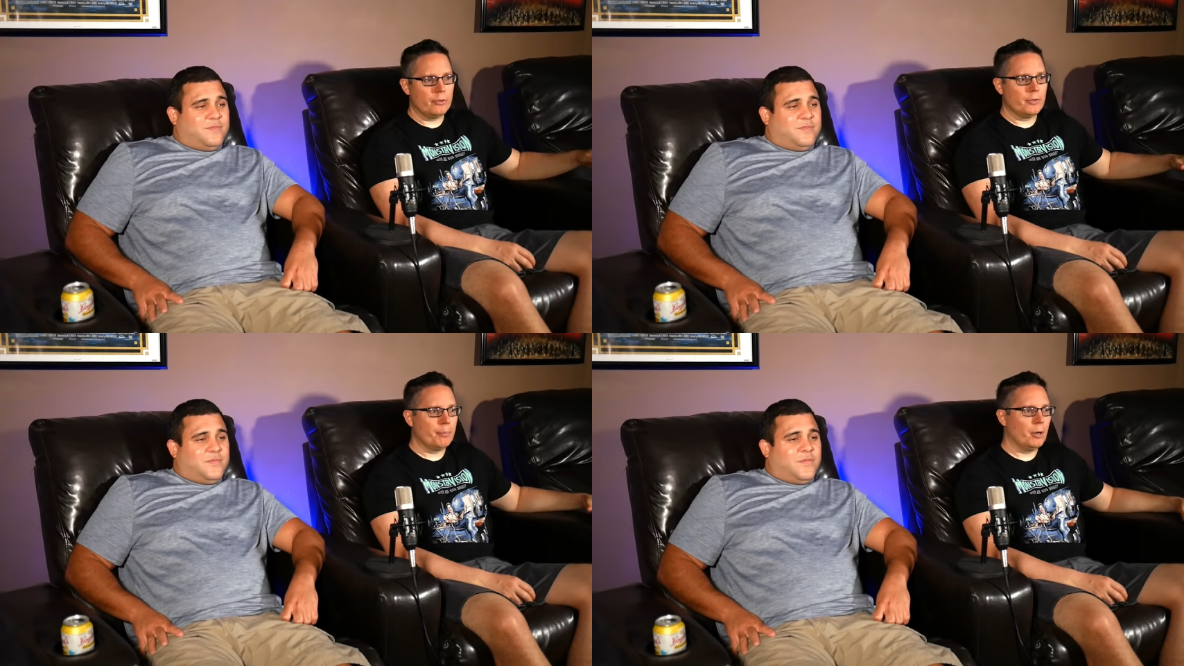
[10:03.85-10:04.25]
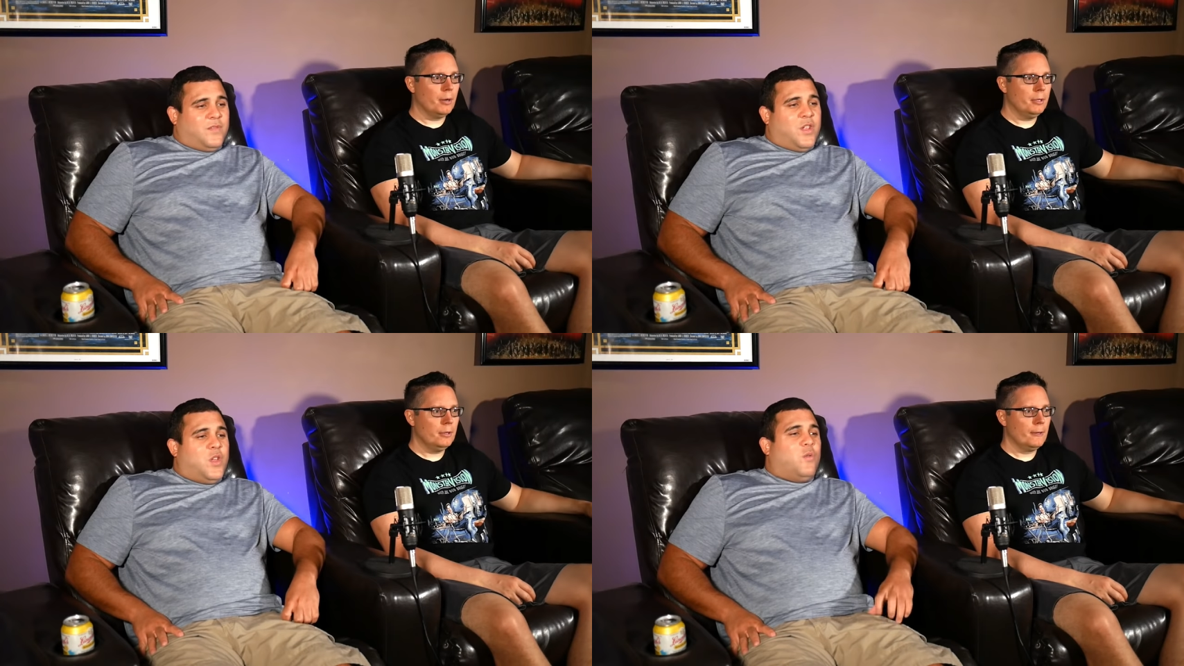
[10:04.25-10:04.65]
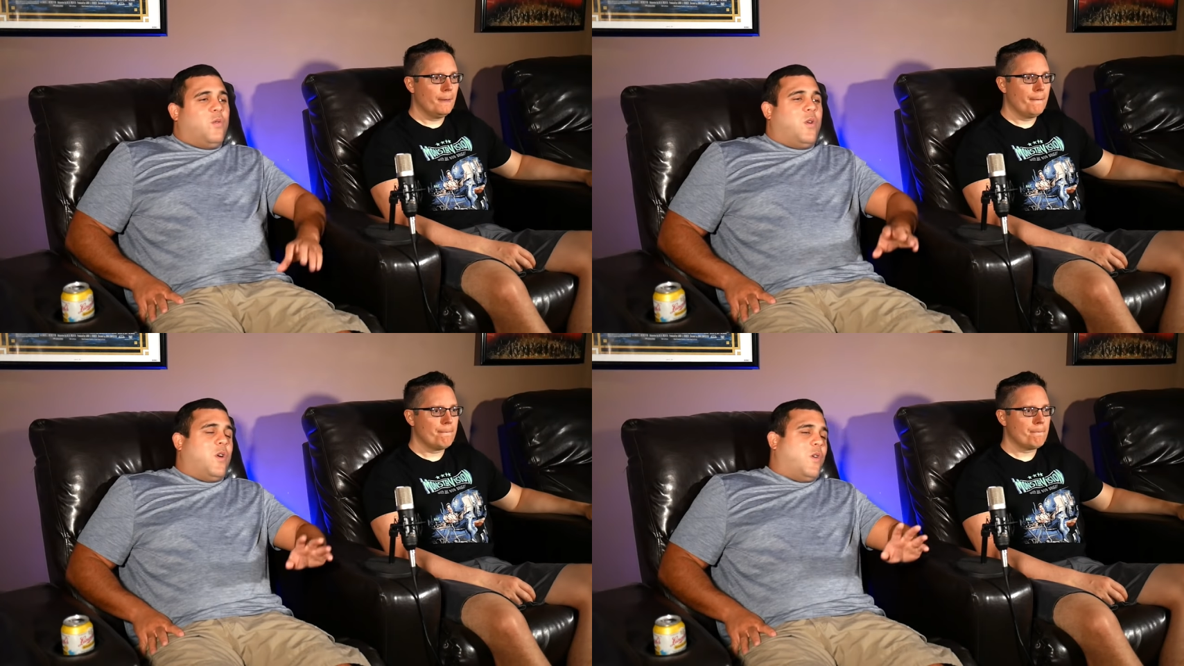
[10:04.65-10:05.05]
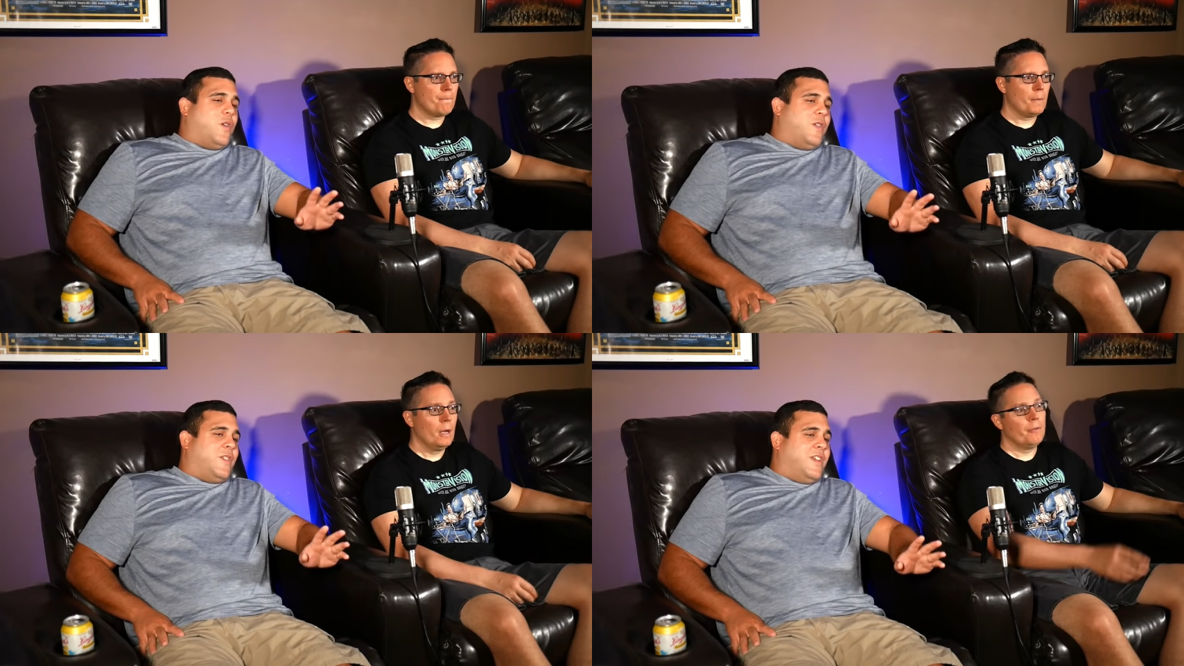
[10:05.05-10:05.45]
Speaker 1: floor of an apartment?
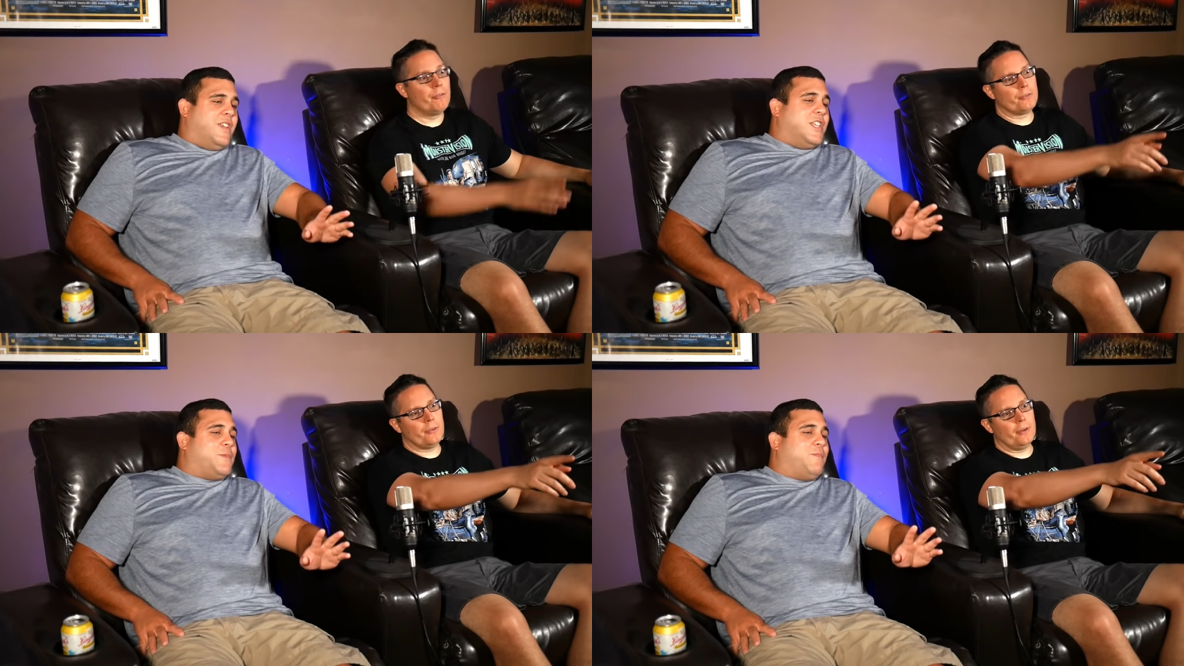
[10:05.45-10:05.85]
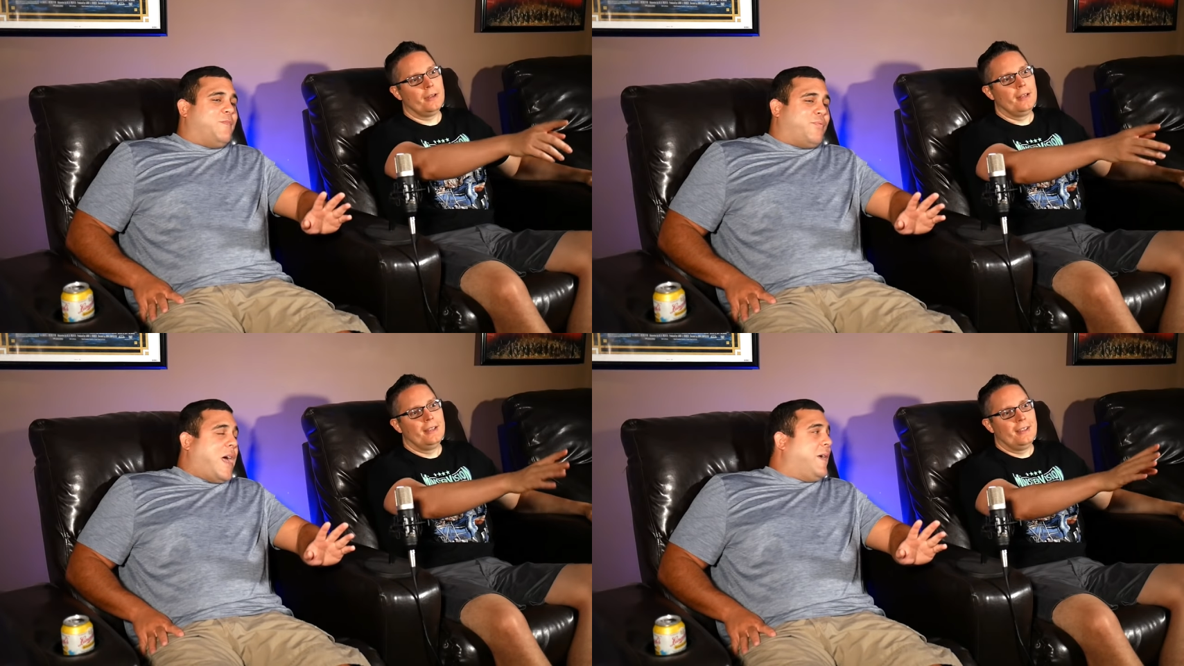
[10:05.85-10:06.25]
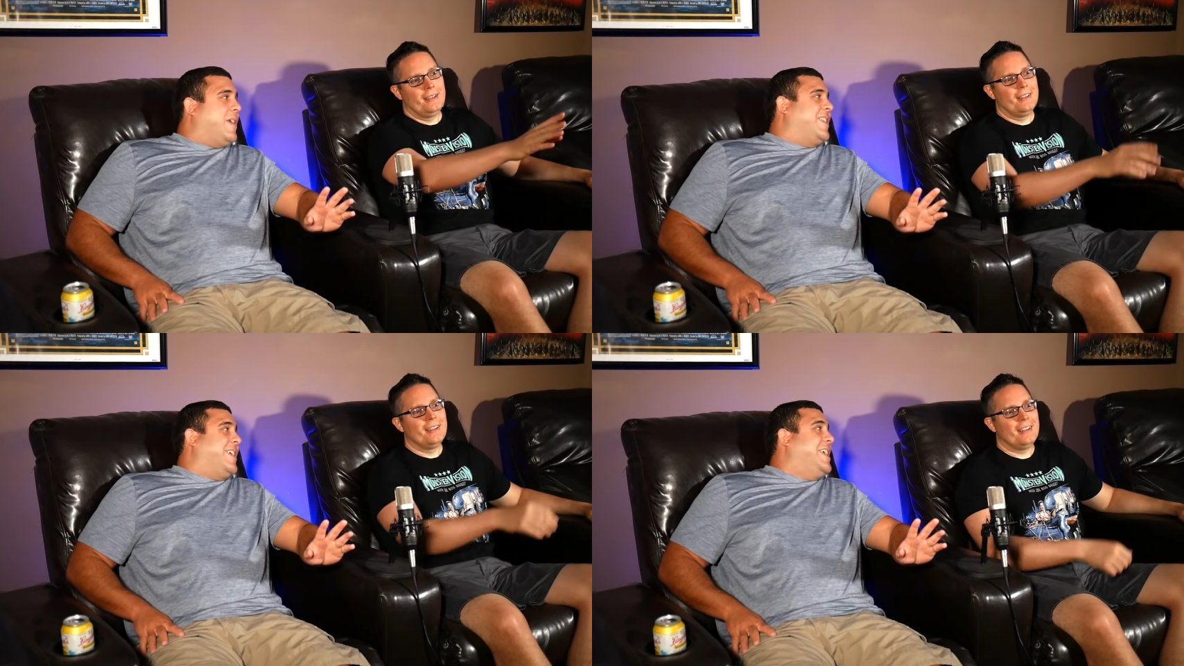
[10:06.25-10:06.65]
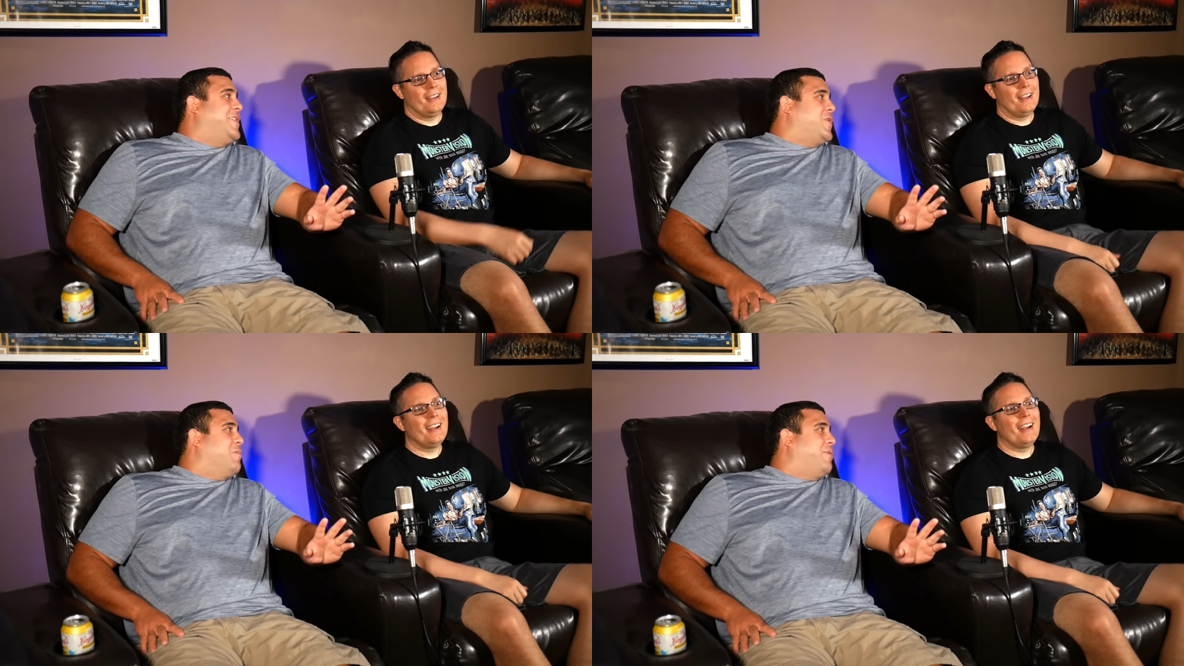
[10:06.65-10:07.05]
Whoa.
Speaker 2: This is probably the
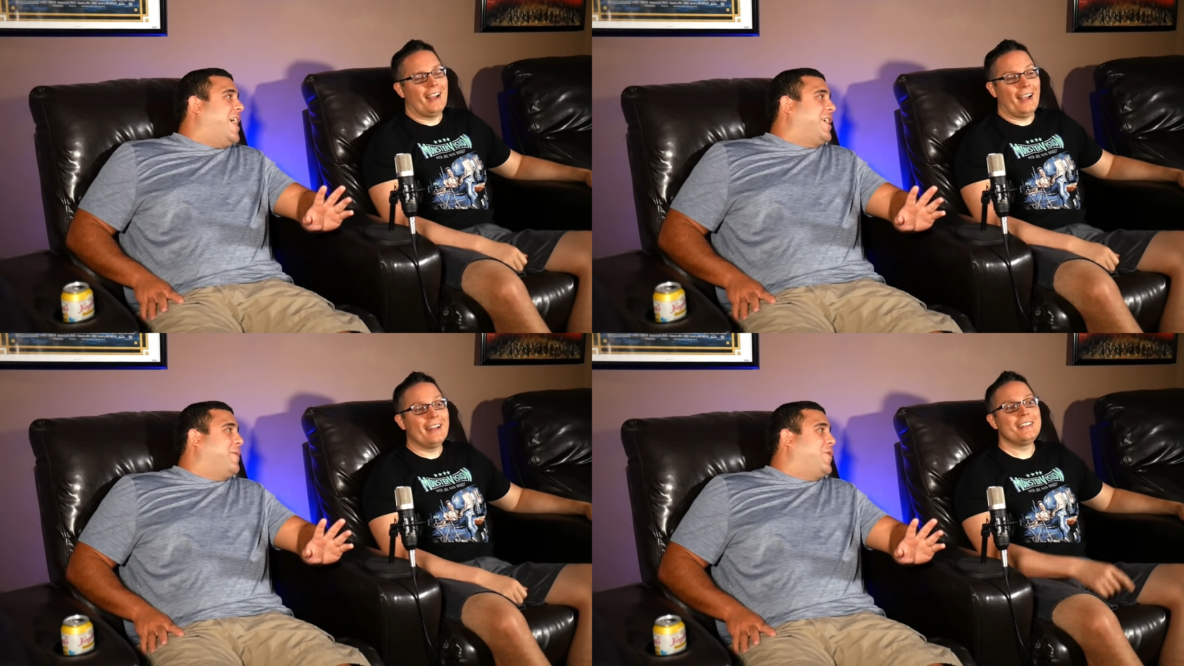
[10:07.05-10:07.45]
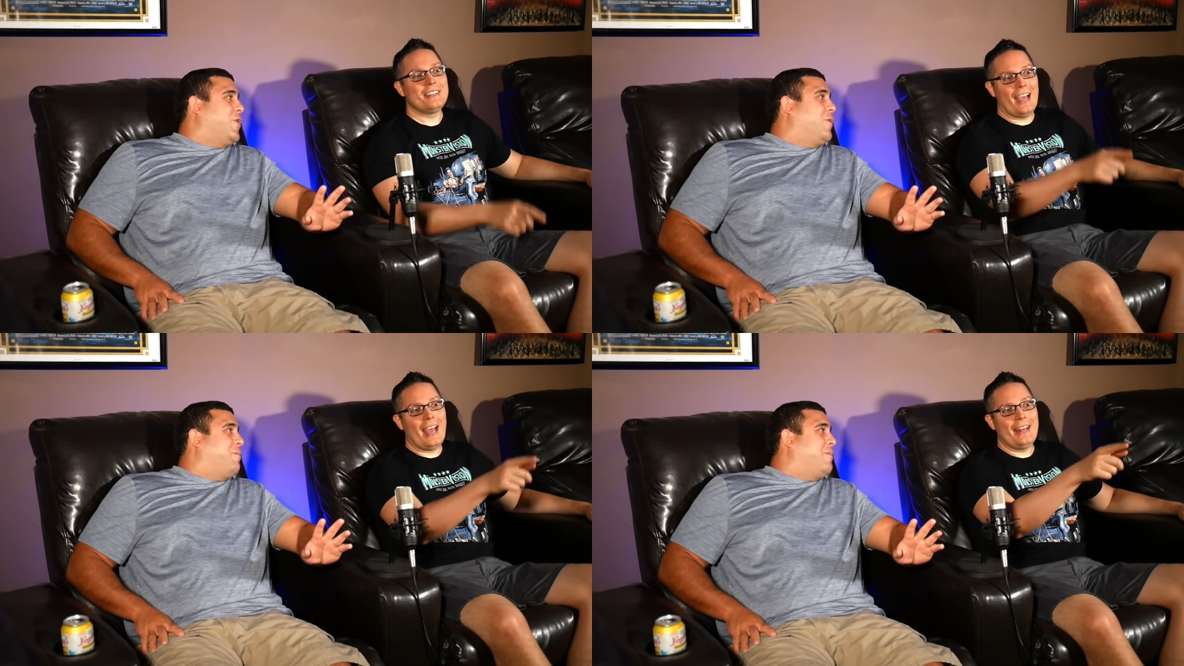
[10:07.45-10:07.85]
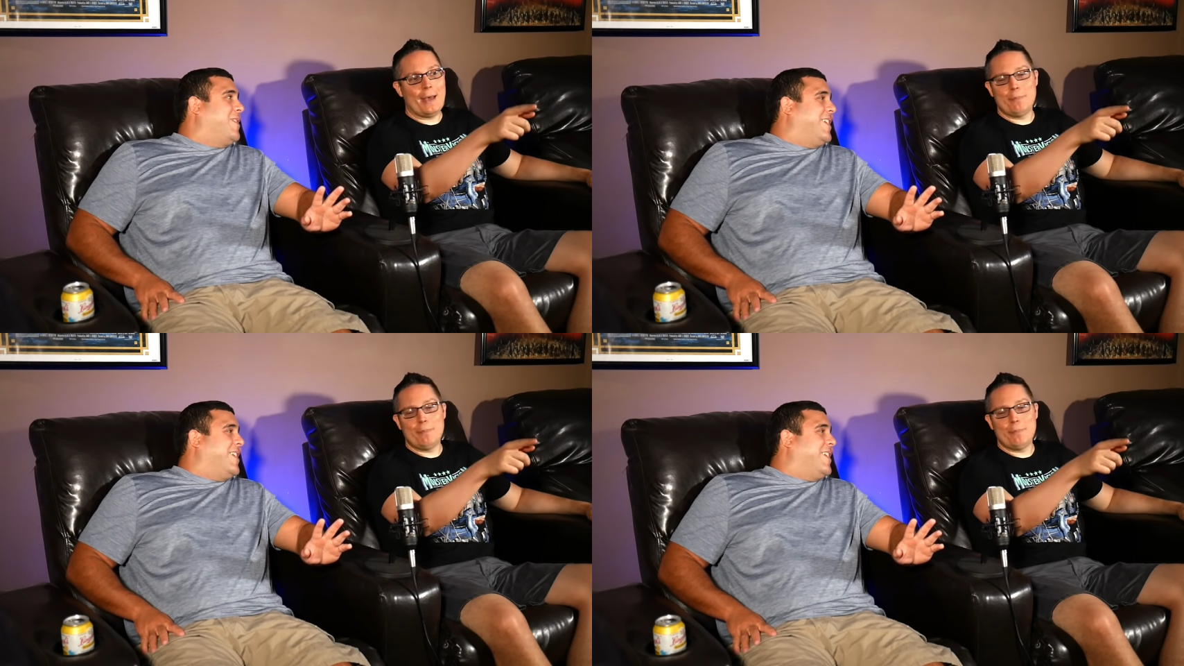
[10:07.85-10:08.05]
eastern block of Europe. And